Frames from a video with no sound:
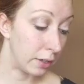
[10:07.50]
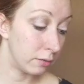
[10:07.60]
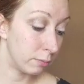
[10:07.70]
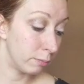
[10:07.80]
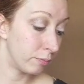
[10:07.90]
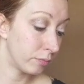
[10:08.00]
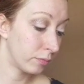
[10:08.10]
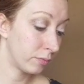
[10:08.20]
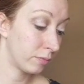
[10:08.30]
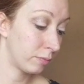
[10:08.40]
But
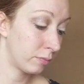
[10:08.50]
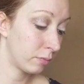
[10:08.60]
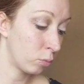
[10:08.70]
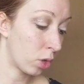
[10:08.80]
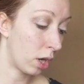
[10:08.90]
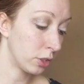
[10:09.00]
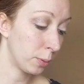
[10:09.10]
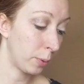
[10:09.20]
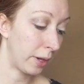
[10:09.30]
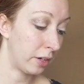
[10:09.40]

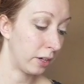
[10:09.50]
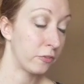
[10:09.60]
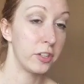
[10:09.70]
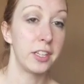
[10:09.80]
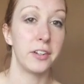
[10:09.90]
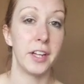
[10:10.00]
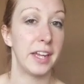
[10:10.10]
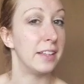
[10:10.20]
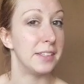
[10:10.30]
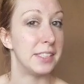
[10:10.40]
we're also preparing for
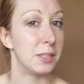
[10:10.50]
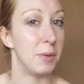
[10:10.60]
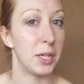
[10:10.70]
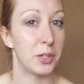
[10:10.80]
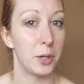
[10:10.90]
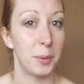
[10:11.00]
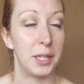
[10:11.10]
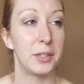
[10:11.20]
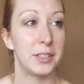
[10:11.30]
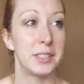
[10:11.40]
little Haley to make
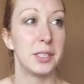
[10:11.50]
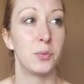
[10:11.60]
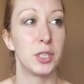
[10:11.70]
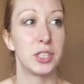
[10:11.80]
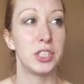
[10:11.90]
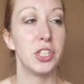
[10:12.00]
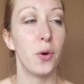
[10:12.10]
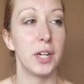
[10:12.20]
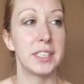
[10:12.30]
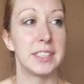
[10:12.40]
her appearance, and we're
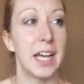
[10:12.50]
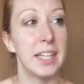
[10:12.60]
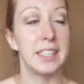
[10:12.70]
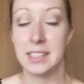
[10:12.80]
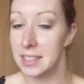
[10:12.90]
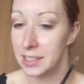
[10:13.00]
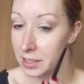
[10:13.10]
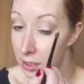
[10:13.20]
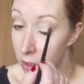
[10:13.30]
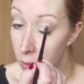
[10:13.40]
so
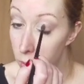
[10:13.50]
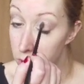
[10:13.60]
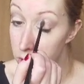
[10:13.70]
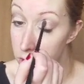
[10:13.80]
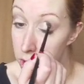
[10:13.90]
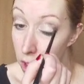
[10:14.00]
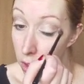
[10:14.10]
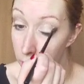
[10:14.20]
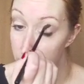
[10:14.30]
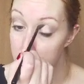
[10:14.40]
excited. We're
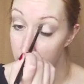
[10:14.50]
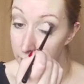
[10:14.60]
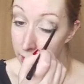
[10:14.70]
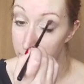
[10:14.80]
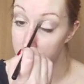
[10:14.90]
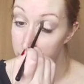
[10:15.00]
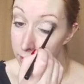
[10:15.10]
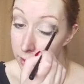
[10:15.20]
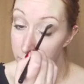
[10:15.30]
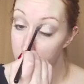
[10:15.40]
so excited.
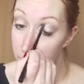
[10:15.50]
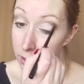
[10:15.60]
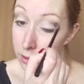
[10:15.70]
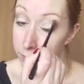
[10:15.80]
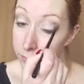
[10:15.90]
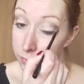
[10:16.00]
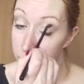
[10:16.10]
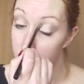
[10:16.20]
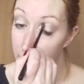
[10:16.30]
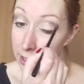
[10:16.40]

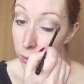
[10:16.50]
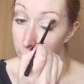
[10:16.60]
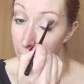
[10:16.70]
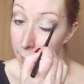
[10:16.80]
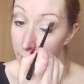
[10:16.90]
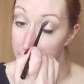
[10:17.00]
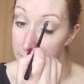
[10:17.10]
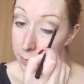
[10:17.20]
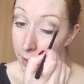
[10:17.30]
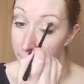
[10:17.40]
So that's where my
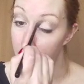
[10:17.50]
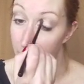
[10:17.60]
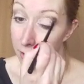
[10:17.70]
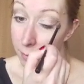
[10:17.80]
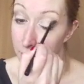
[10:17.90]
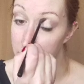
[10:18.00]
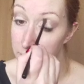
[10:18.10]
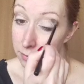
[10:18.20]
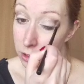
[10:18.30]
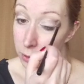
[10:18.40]
mind has been. I have
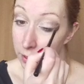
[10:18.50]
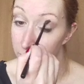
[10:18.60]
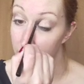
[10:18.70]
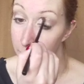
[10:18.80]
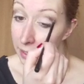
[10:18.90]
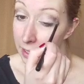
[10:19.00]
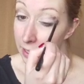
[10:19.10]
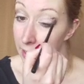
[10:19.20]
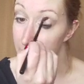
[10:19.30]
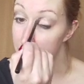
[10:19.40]
been doing
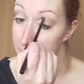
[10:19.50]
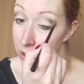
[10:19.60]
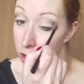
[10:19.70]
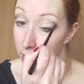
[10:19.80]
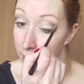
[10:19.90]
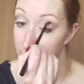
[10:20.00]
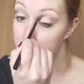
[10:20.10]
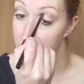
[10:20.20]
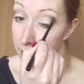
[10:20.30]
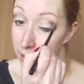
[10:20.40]
family things and
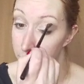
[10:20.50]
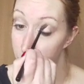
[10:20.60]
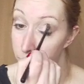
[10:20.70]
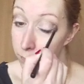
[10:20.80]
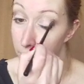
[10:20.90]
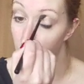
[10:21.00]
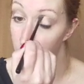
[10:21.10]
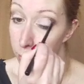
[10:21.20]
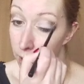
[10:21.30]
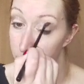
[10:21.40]
trying to
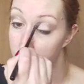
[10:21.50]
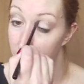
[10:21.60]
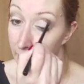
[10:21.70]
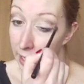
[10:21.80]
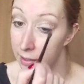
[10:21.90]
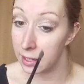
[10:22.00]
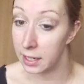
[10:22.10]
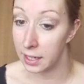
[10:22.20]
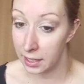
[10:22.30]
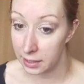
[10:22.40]
help prep for
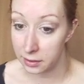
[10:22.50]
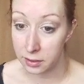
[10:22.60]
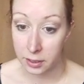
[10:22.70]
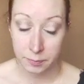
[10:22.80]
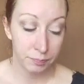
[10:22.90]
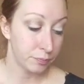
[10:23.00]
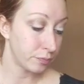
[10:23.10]
Haley, and